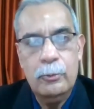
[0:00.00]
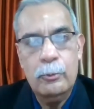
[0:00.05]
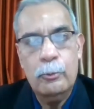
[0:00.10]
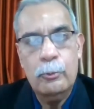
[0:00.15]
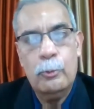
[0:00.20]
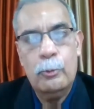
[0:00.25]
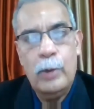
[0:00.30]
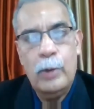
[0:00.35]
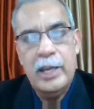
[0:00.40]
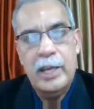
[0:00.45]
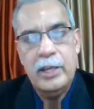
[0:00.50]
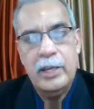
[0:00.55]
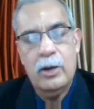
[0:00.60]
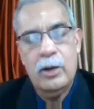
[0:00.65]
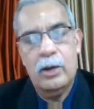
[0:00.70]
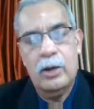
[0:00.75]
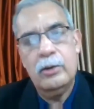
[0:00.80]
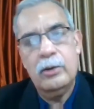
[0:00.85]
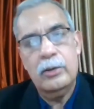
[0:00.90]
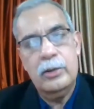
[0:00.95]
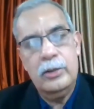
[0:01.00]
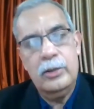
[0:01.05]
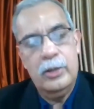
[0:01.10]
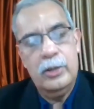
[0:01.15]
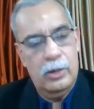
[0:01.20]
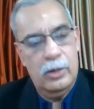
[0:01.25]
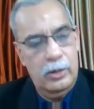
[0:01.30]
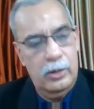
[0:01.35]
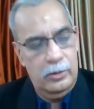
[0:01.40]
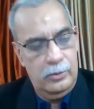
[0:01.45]
where your
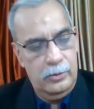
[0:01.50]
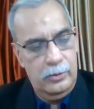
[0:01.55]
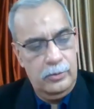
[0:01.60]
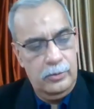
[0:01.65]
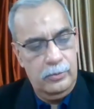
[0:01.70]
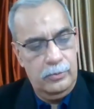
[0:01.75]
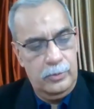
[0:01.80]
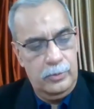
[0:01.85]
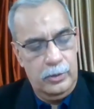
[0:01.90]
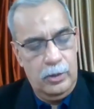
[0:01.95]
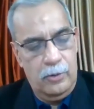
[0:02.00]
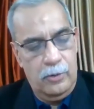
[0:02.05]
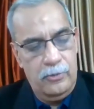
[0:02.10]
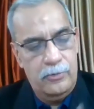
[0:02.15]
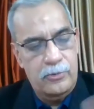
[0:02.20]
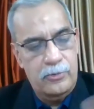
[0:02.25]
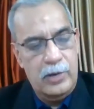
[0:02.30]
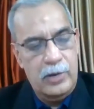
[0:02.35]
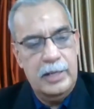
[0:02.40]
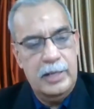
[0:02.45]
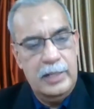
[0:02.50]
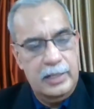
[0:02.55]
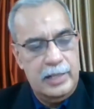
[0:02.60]
front